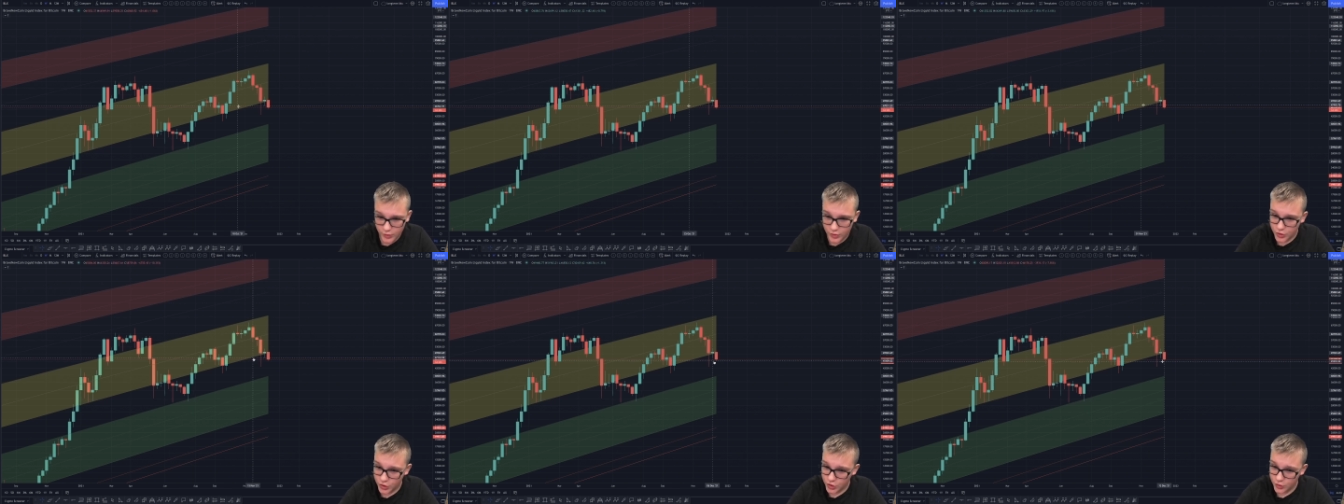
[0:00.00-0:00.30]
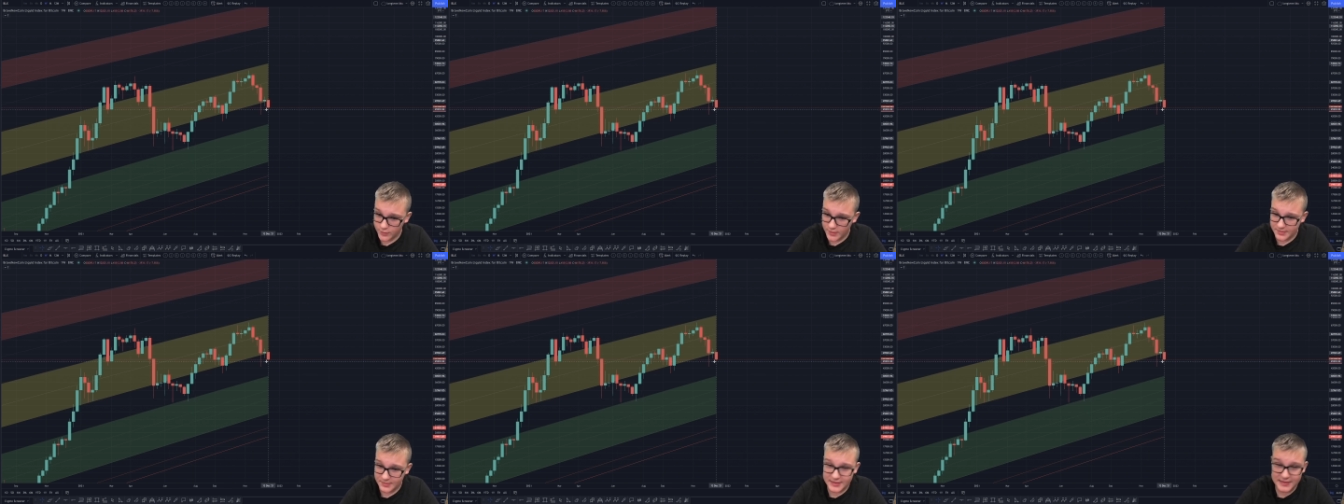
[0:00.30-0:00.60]

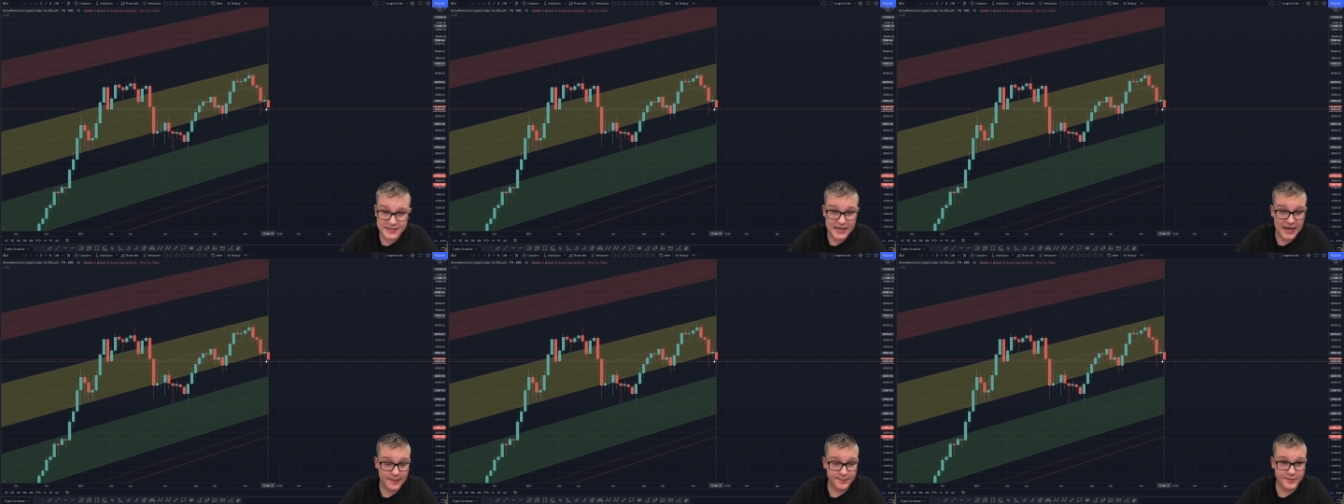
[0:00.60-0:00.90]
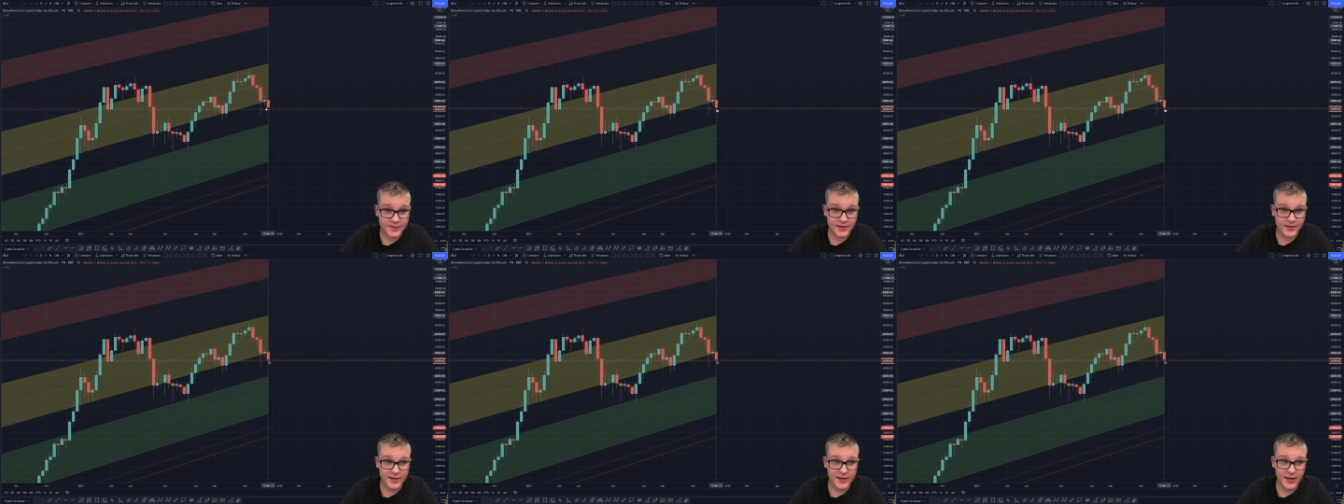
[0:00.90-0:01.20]
could we be
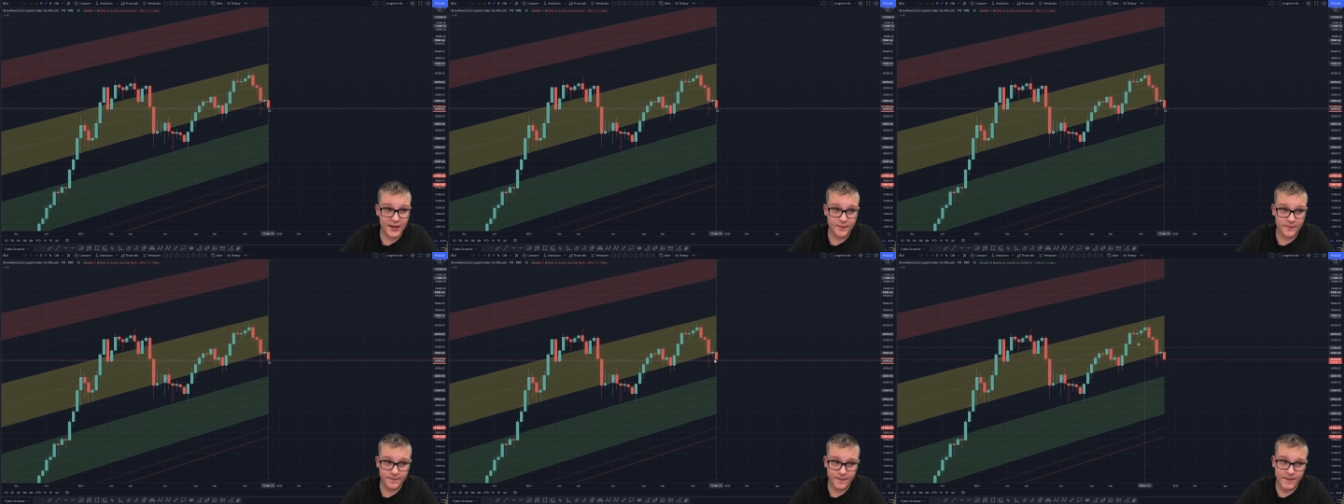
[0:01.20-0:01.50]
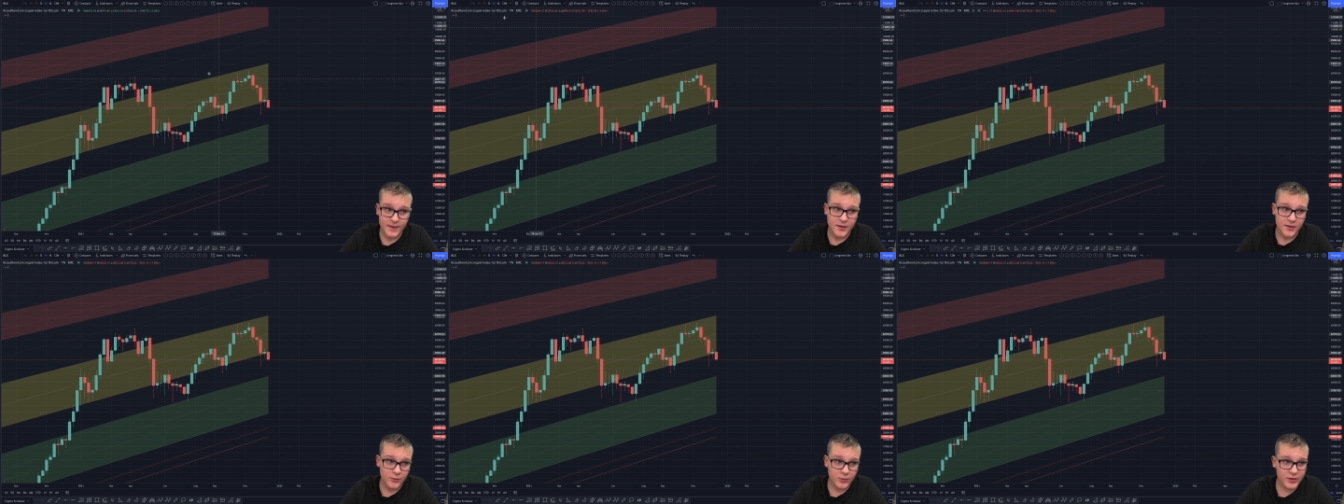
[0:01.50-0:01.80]
tapping again?
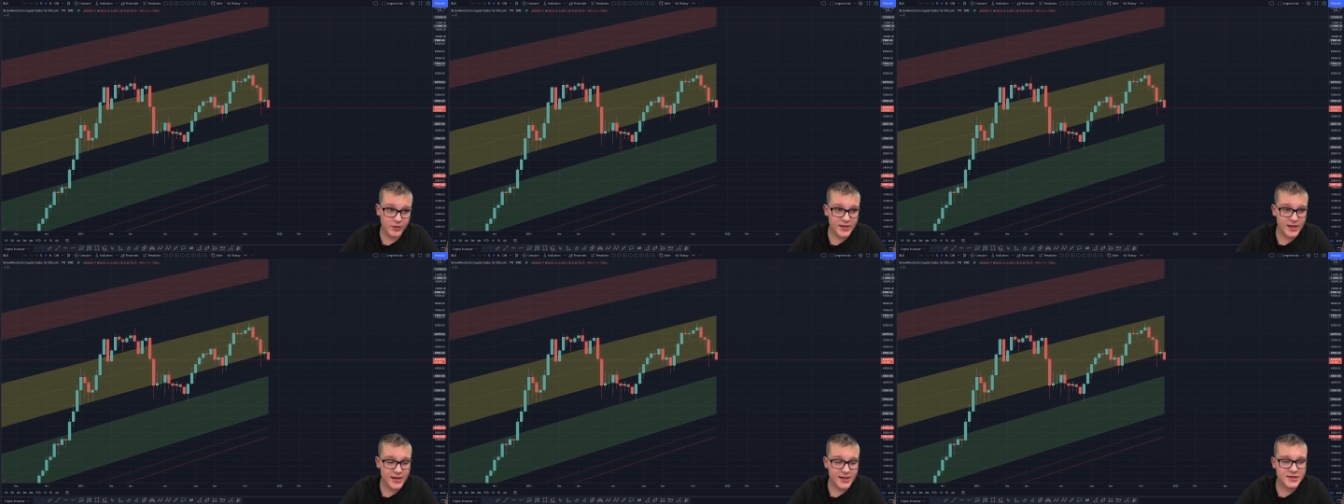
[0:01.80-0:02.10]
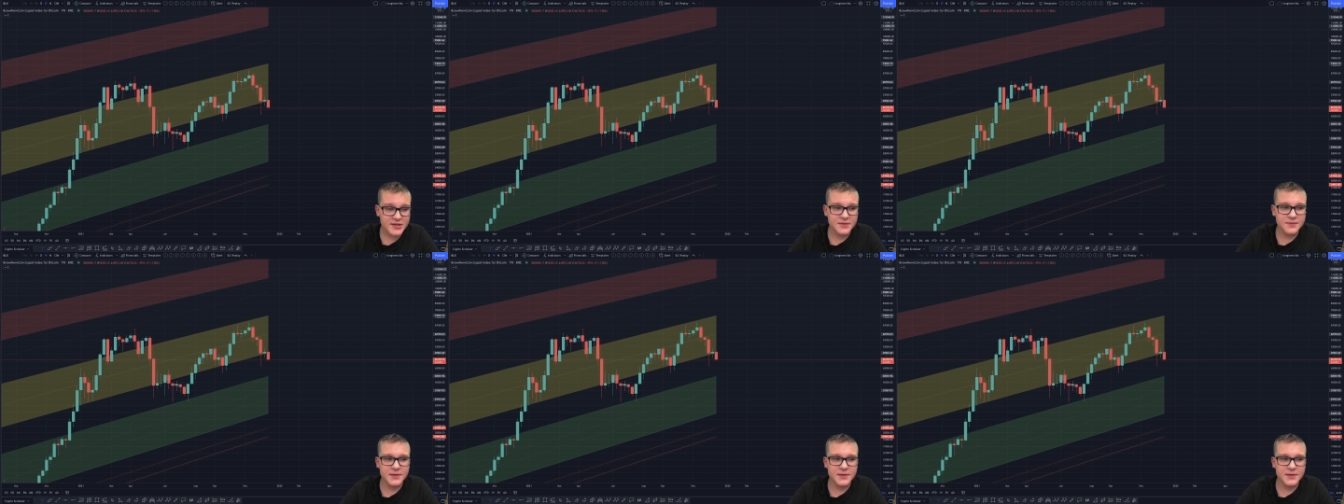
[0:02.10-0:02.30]
Well, yes,